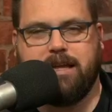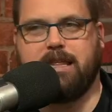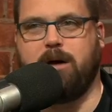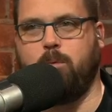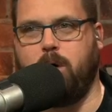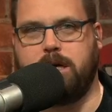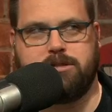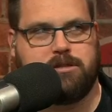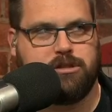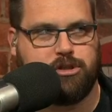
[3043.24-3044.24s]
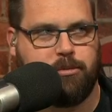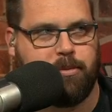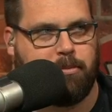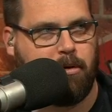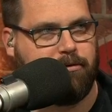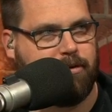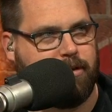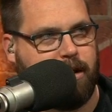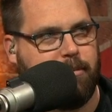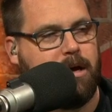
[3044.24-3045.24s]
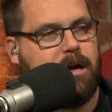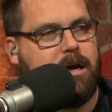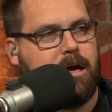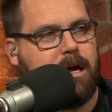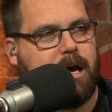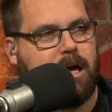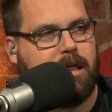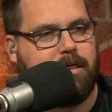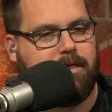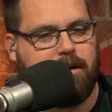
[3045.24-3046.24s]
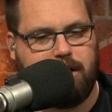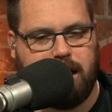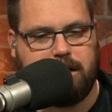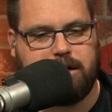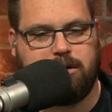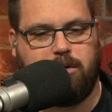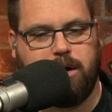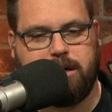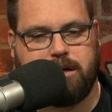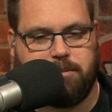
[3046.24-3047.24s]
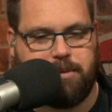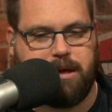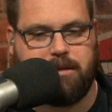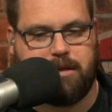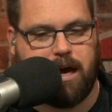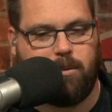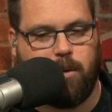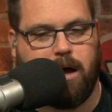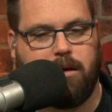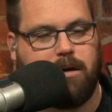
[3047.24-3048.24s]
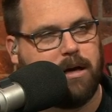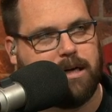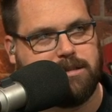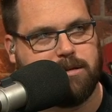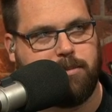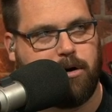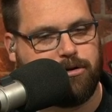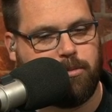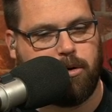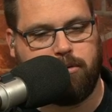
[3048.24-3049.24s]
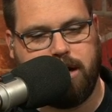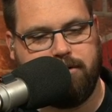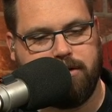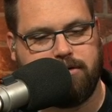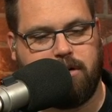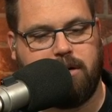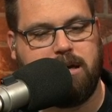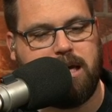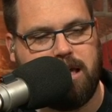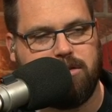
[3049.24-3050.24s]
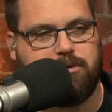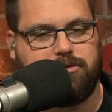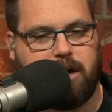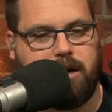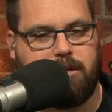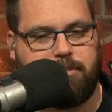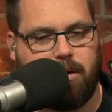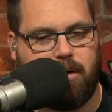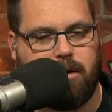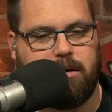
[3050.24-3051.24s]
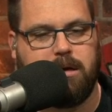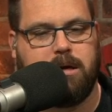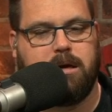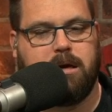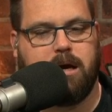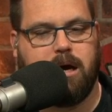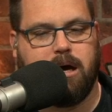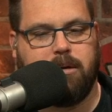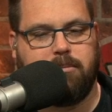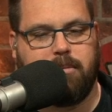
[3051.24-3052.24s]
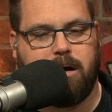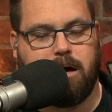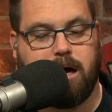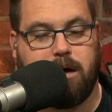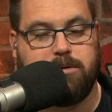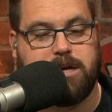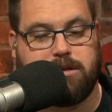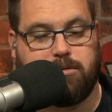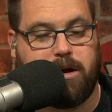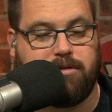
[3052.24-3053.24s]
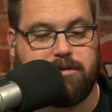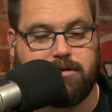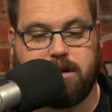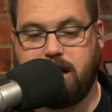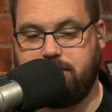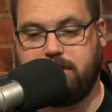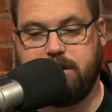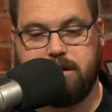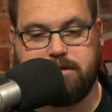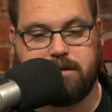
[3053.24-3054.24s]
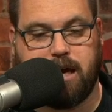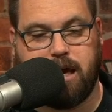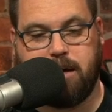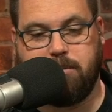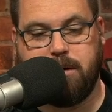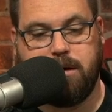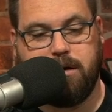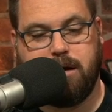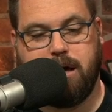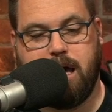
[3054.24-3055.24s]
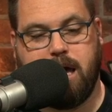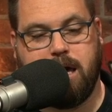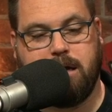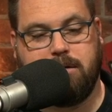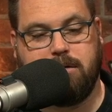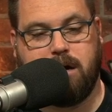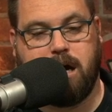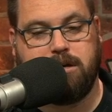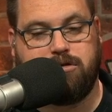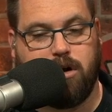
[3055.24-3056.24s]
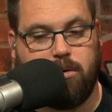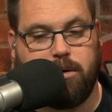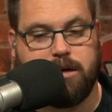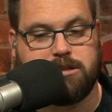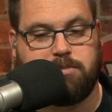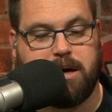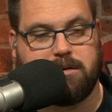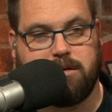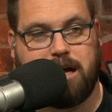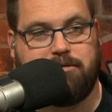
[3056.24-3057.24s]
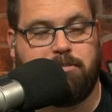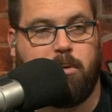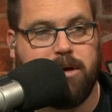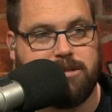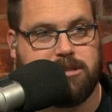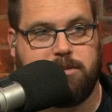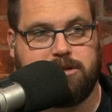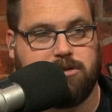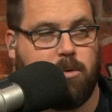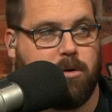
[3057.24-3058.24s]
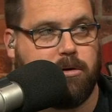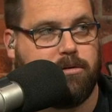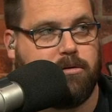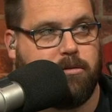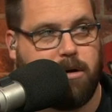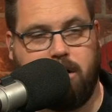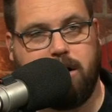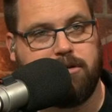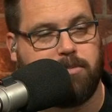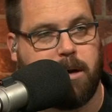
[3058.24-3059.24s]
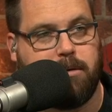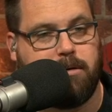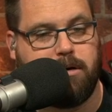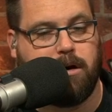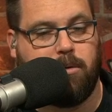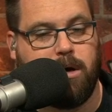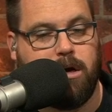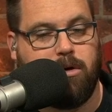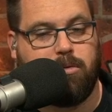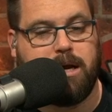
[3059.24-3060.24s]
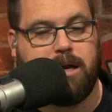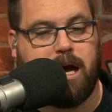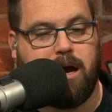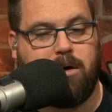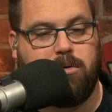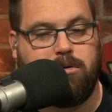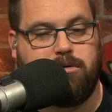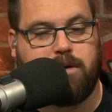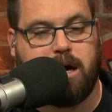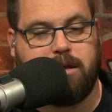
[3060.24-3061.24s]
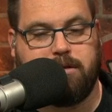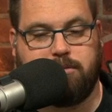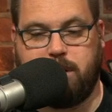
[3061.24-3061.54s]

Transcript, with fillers: like that was the Super Bowl for them. They're not going to compete that well against the Baltimore Ravens on either side of the ball. Um, I would take the Ravens to cover in this game, and I don't expect a lot of points to be scored, to be honest. By you know, right now you've got the